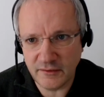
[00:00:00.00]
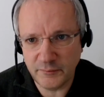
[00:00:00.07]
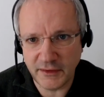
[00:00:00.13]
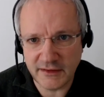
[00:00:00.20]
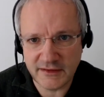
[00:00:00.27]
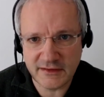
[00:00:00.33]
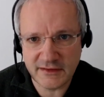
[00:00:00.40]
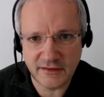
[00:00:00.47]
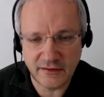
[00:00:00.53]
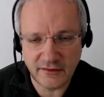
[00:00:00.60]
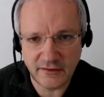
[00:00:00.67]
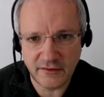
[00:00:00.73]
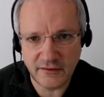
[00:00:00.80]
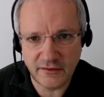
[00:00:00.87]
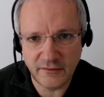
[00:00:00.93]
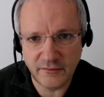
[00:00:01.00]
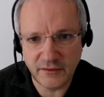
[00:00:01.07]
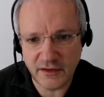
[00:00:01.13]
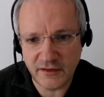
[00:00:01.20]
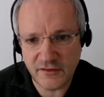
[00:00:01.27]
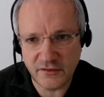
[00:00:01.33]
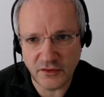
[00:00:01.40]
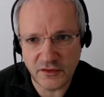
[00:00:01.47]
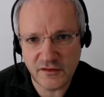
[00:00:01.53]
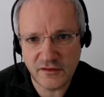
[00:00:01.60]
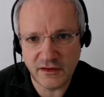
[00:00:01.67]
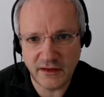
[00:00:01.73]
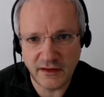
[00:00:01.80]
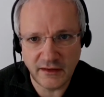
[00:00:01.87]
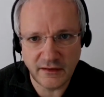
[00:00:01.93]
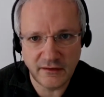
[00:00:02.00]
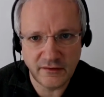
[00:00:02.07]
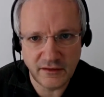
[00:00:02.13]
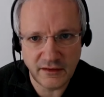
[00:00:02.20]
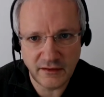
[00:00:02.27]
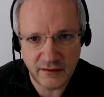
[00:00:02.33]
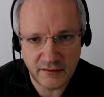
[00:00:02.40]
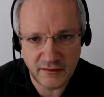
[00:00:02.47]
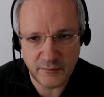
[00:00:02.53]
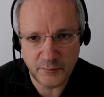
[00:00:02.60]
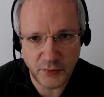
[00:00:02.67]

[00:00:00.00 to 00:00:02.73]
but that's not the